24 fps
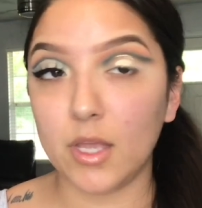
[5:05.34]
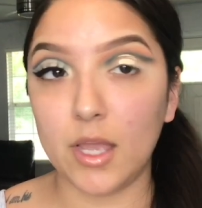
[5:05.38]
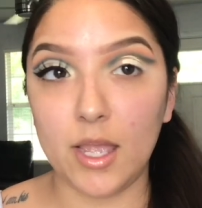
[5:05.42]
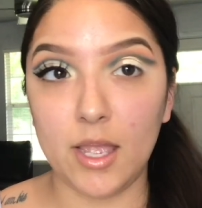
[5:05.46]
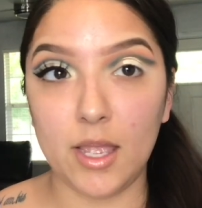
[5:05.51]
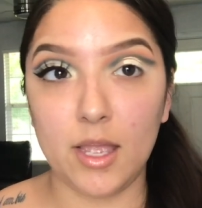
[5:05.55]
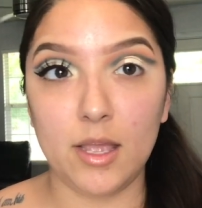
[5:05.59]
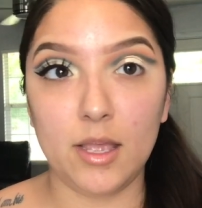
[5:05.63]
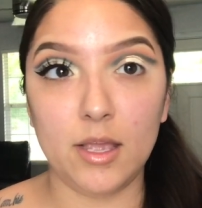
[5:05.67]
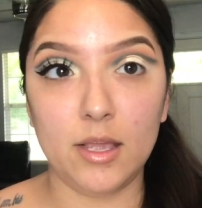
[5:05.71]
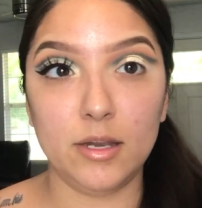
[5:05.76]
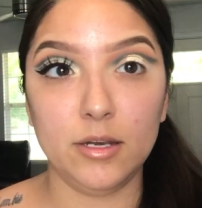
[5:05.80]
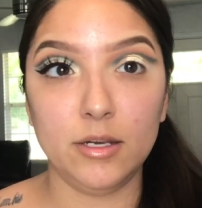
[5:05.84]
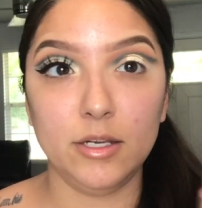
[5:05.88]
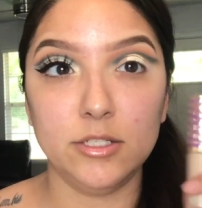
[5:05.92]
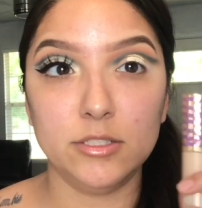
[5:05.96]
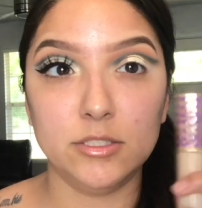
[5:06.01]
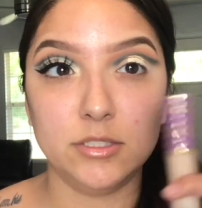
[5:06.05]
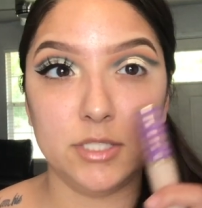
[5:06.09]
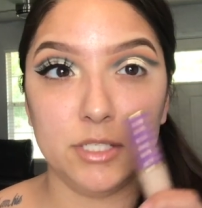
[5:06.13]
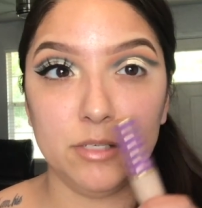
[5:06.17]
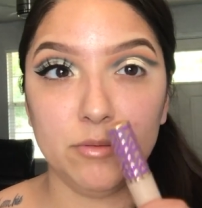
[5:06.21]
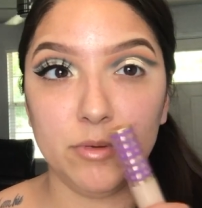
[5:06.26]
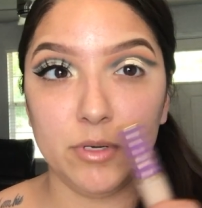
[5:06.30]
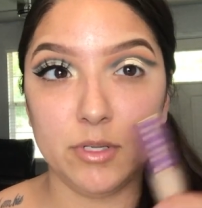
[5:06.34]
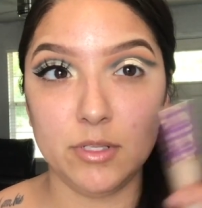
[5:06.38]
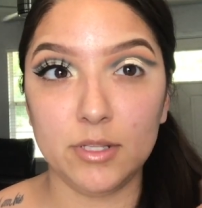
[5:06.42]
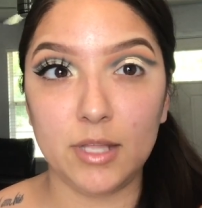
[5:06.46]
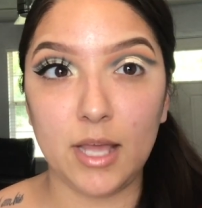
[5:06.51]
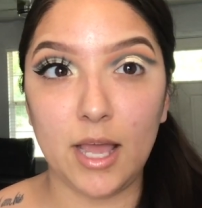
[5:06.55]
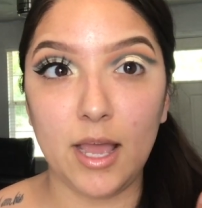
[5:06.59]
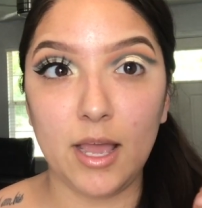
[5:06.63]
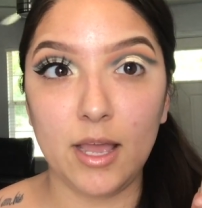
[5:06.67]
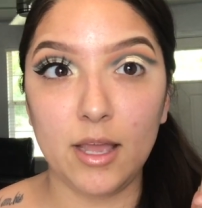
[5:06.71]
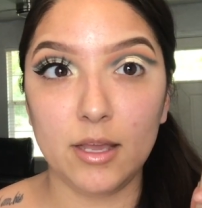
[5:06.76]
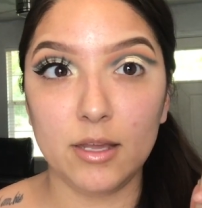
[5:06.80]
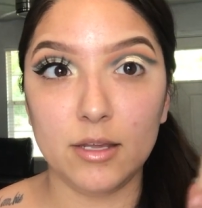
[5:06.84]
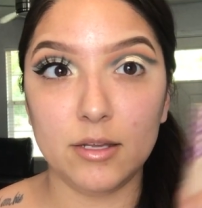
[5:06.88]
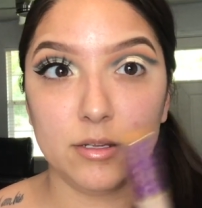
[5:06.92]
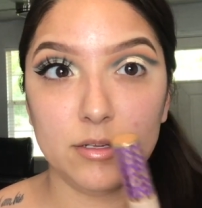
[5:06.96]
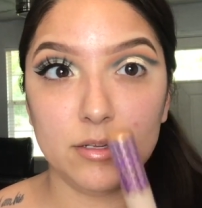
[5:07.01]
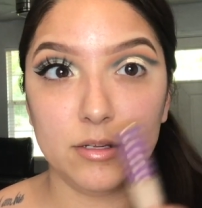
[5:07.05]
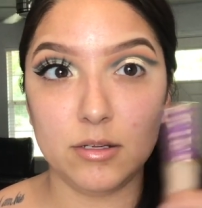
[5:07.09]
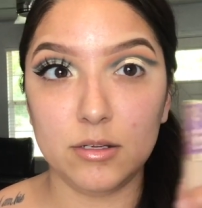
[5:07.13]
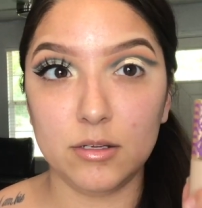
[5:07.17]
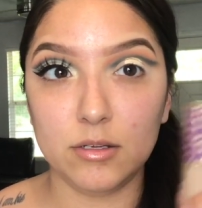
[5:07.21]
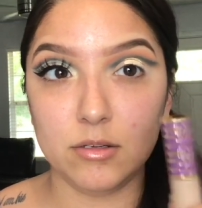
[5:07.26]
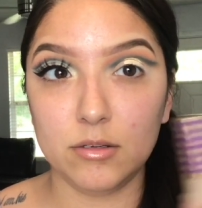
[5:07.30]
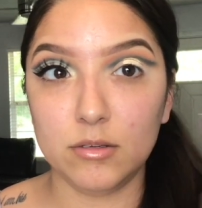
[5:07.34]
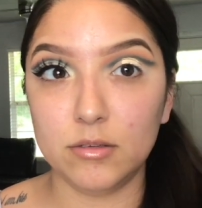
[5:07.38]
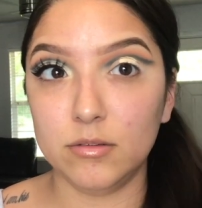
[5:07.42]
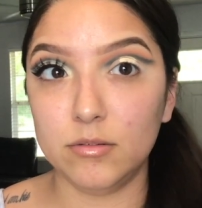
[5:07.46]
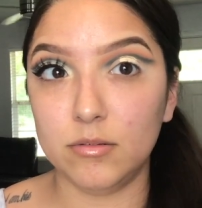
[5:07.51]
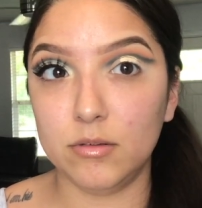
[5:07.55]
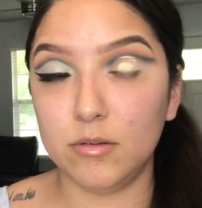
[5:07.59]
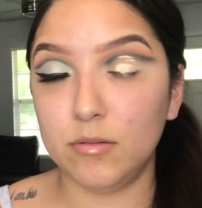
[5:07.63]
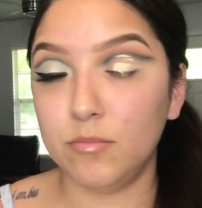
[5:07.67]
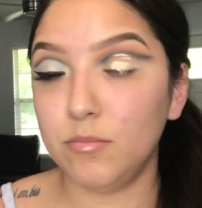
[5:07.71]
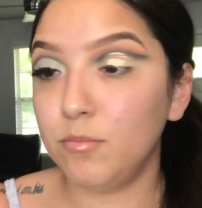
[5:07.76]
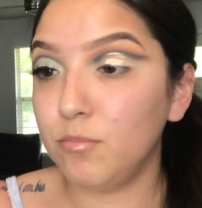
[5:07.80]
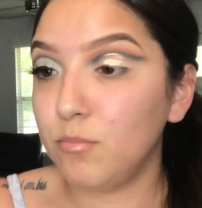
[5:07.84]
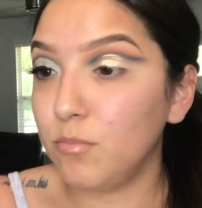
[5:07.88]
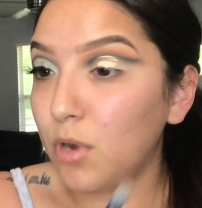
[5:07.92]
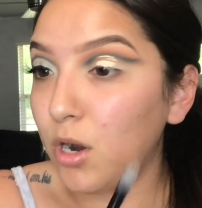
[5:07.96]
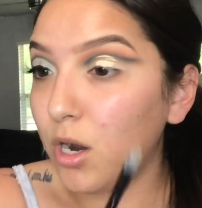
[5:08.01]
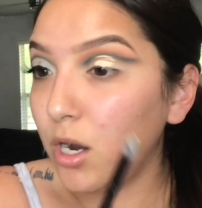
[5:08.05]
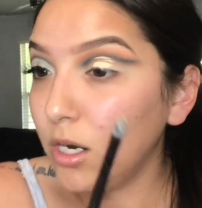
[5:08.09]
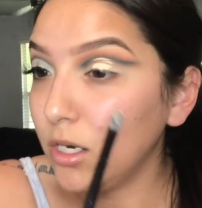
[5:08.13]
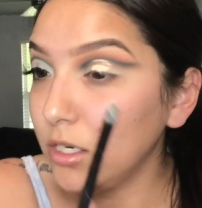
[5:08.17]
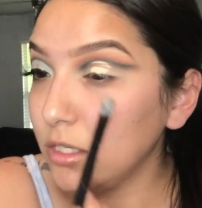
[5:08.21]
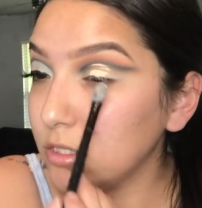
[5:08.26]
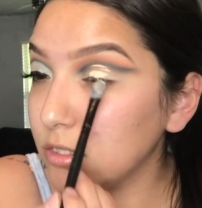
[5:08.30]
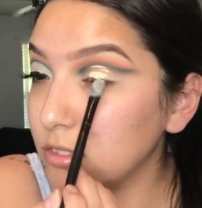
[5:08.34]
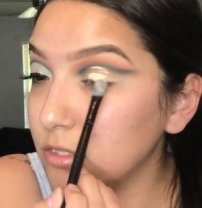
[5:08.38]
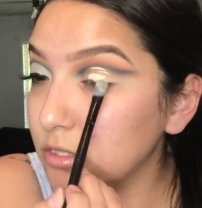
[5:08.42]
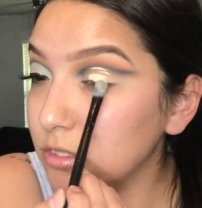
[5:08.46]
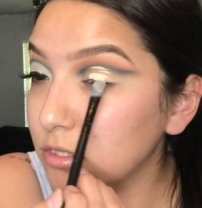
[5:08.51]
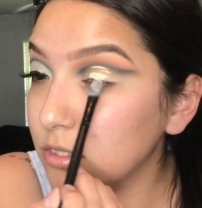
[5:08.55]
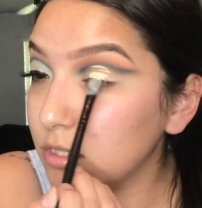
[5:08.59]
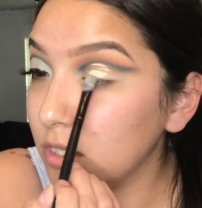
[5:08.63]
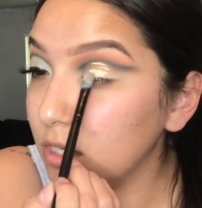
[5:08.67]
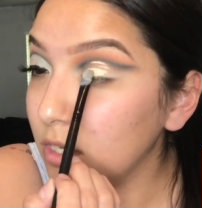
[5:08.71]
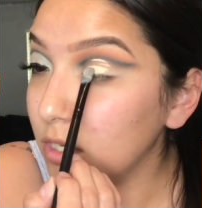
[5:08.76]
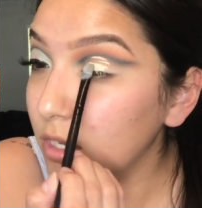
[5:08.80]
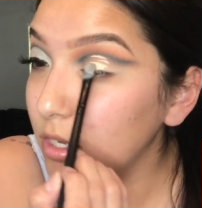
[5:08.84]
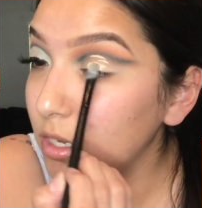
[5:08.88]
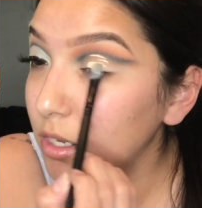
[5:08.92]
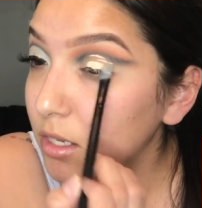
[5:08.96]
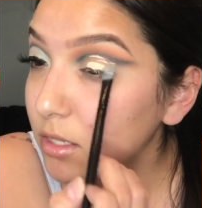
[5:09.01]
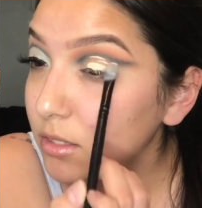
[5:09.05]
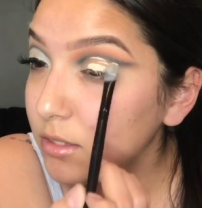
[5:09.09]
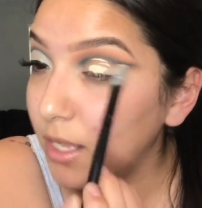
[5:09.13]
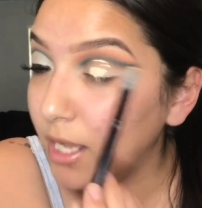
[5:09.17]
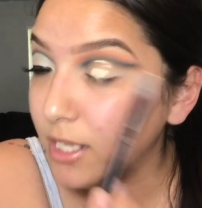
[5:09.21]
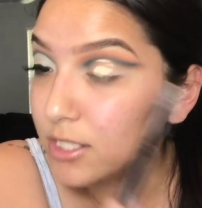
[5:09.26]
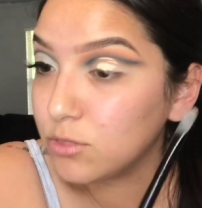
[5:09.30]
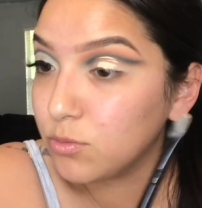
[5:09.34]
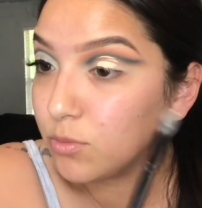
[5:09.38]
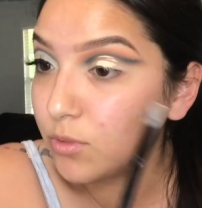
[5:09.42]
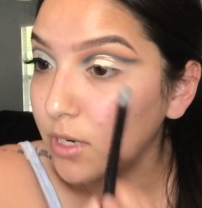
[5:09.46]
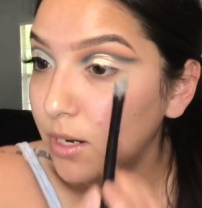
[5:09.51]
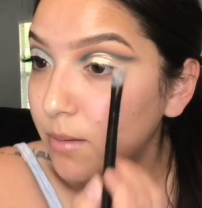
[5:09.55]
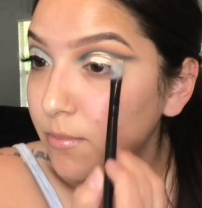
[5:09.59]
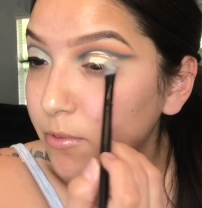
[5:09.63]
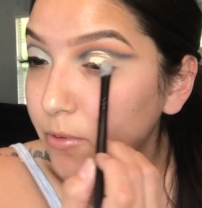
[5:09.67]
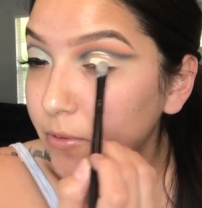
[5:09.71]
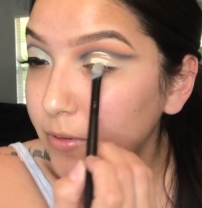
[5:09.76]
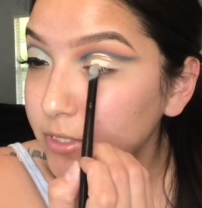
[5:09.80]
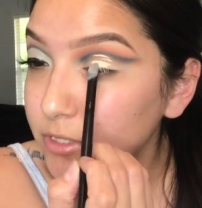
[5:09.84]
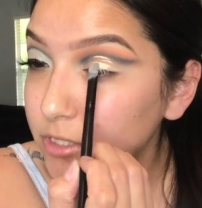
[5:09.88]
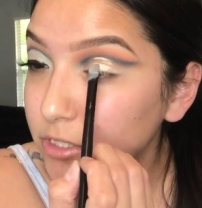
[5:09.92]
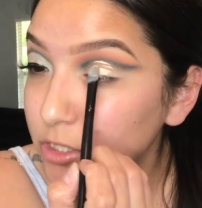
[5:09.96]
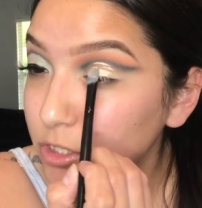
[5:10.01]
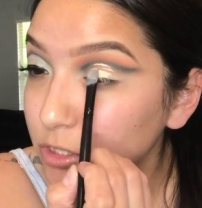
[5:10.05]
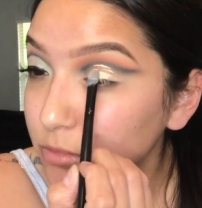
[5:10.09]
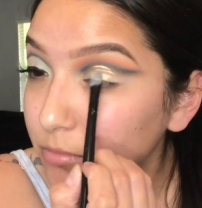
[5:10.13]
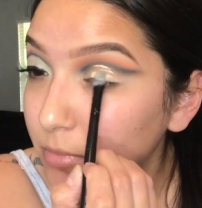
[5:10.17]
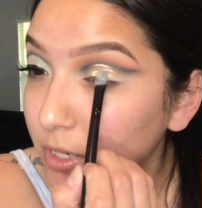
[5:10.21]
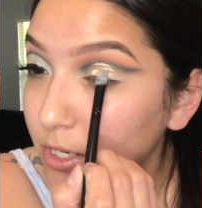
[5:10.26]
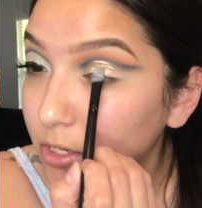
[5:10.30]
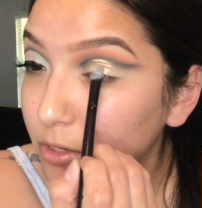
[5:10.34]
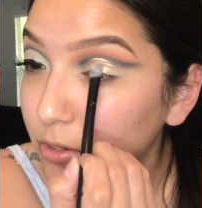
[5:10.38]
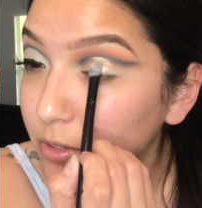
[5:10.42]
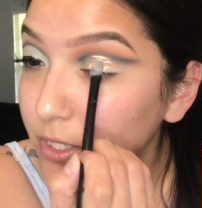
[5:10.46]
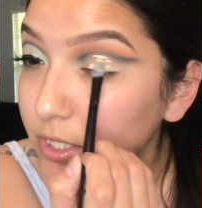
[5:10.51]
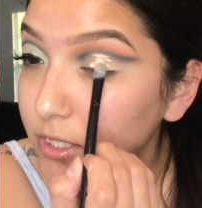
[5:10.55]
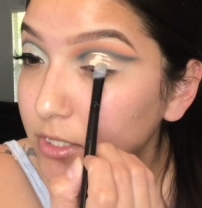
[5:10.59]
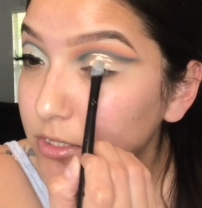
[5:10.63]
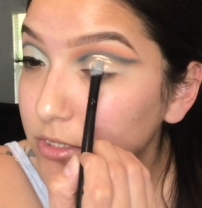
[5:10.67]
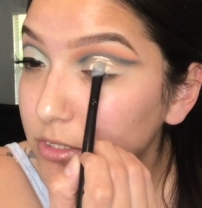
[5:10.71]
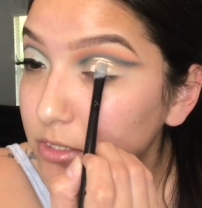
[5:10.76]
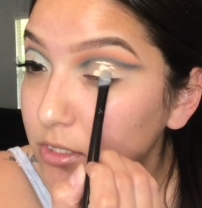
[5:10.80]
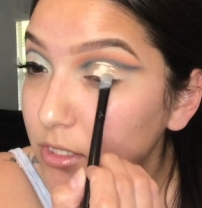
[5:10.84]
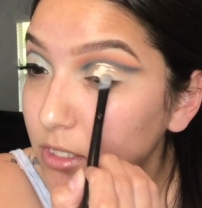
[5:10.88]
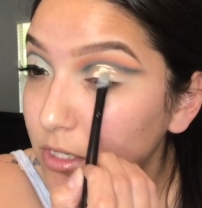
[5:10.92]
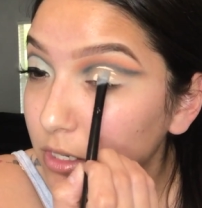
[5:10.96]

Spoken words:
And you see where that marks? That's where I'm going to do my crease.